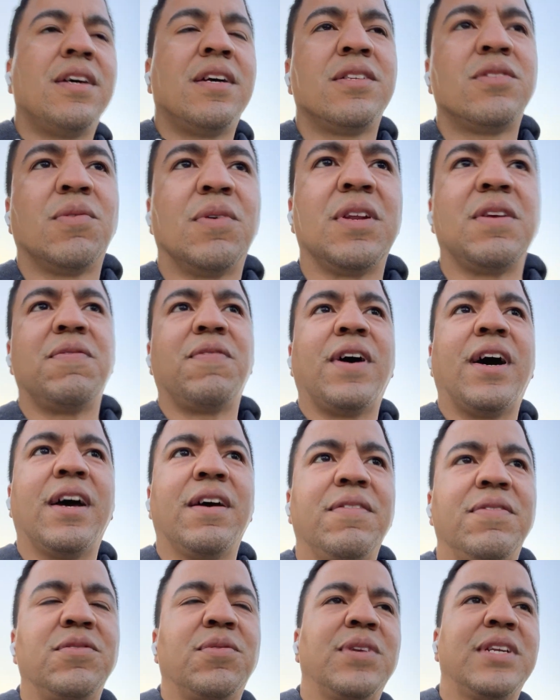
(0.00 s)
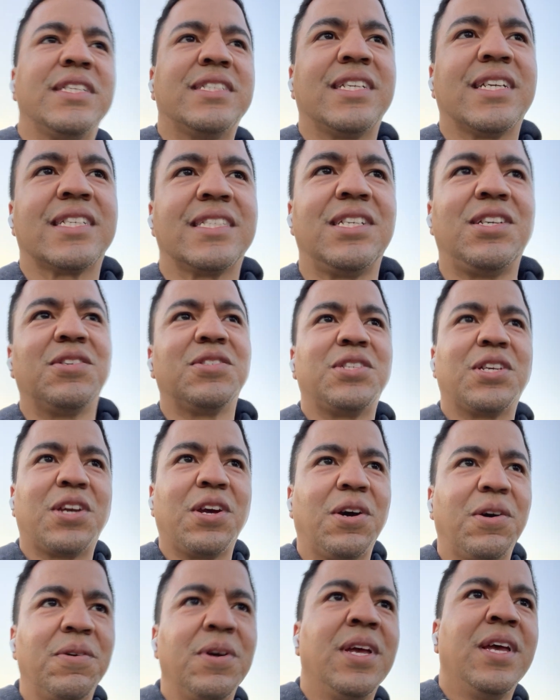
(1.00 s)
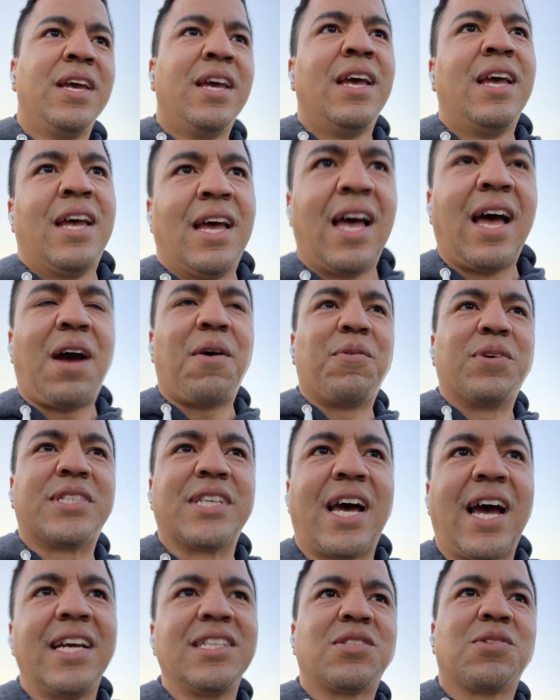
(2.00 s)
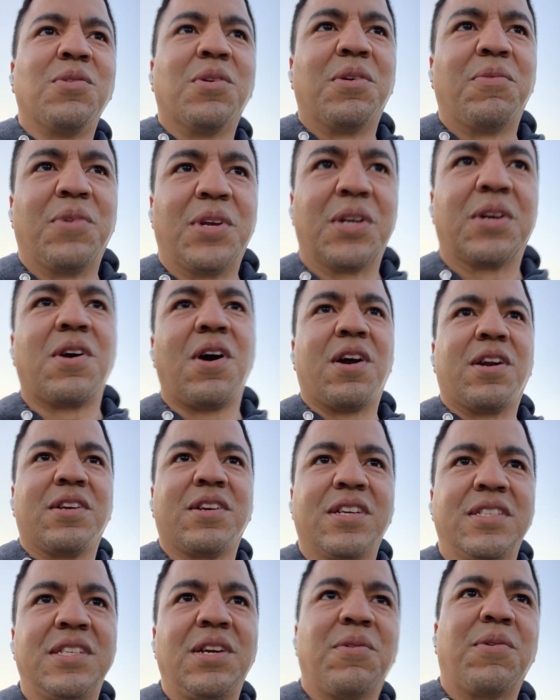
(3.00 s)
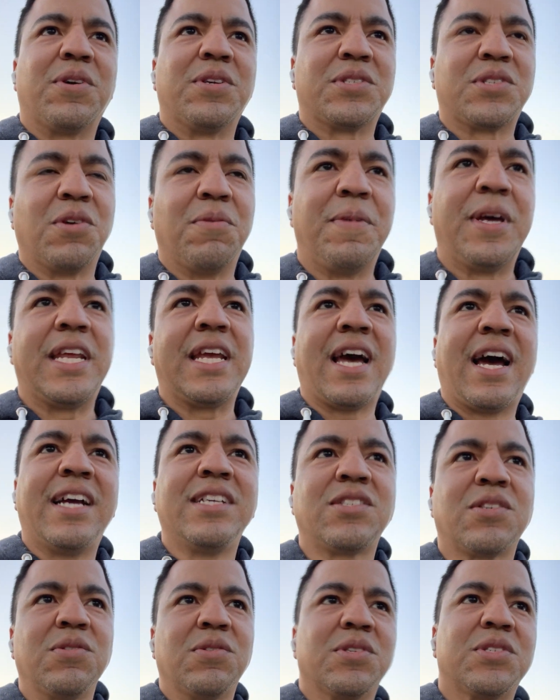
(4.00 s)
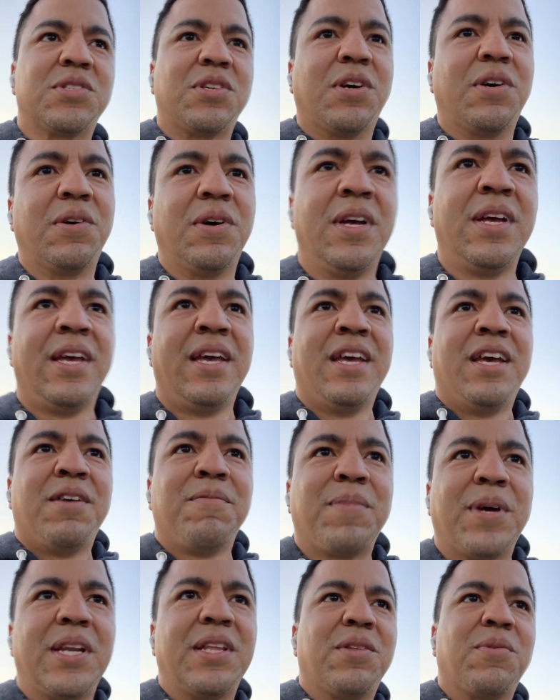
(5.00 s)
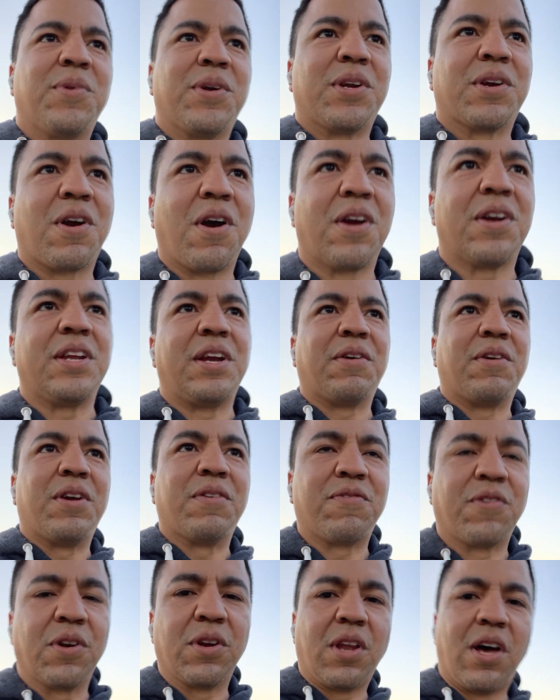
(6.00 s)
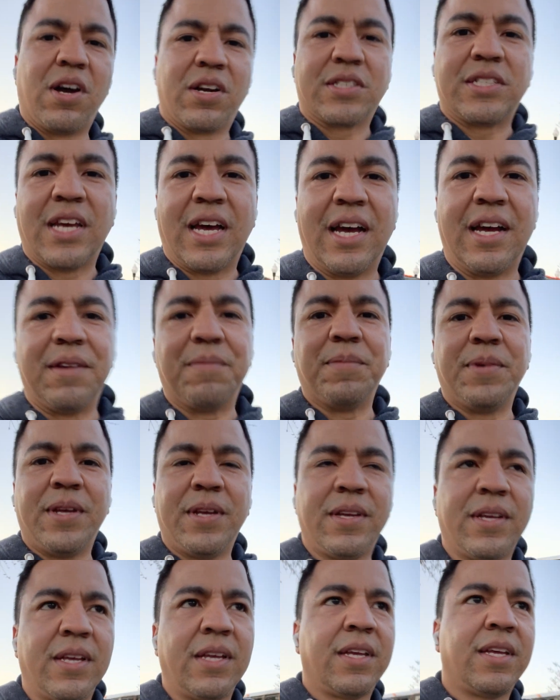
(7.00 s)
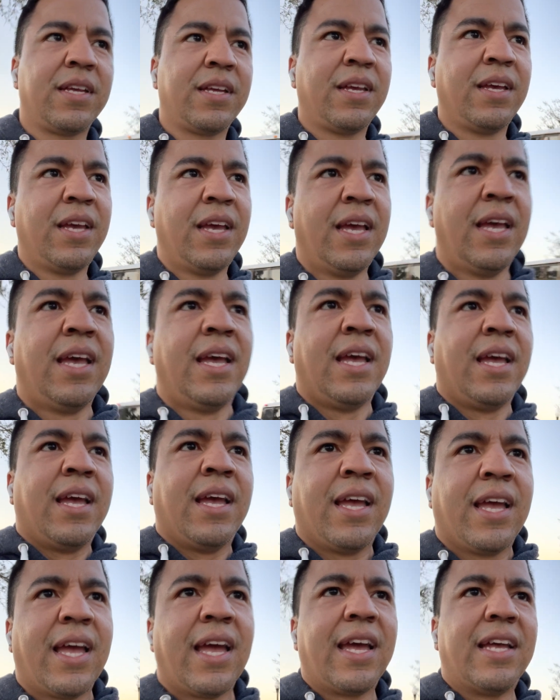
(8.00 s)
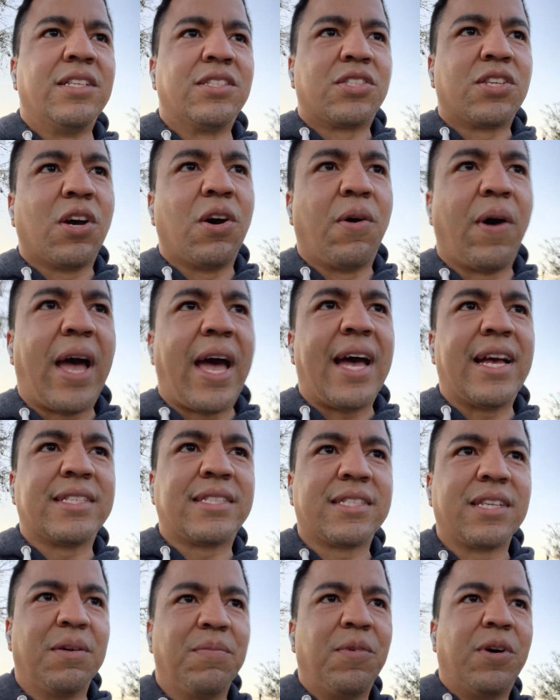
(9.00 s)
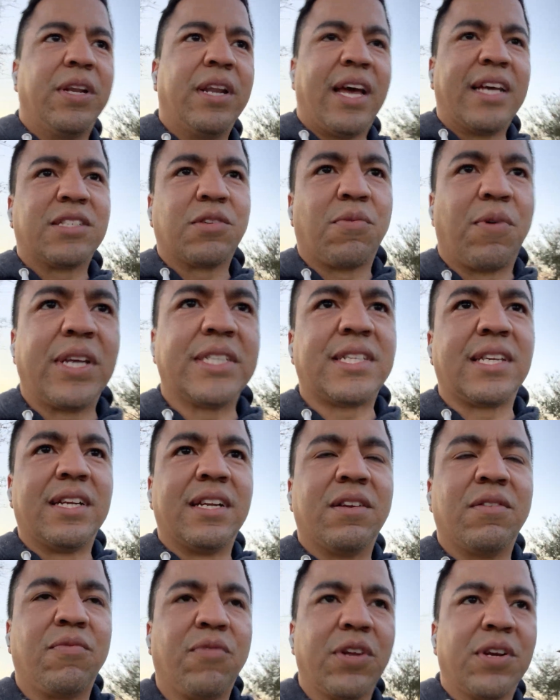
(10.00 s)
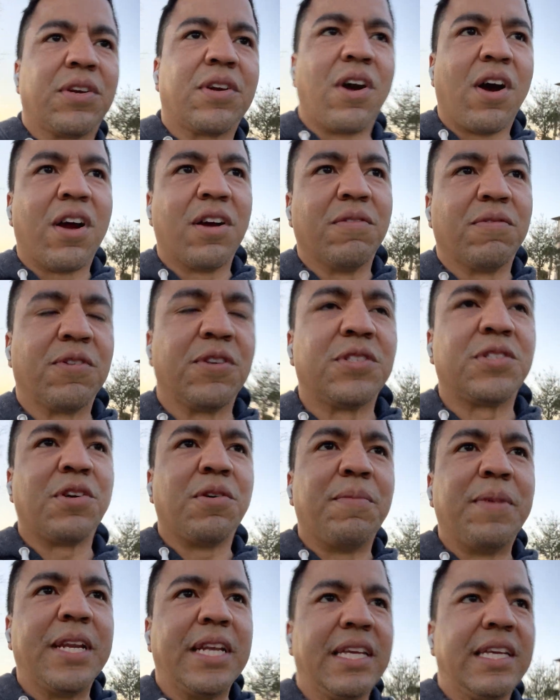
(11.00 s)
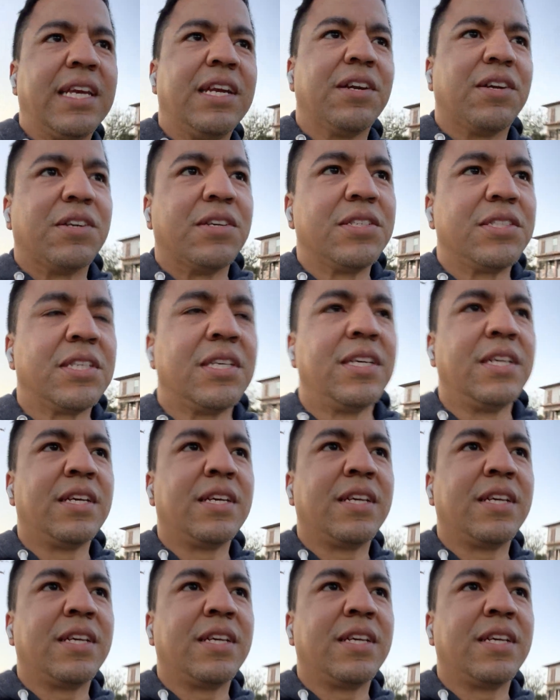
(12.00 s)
26 years ago, I went to high school in Winter Garden because there weren't so many high schools. So I've been in the Winter Garden area for a long time. And so as a resident of Winter Garden for so many years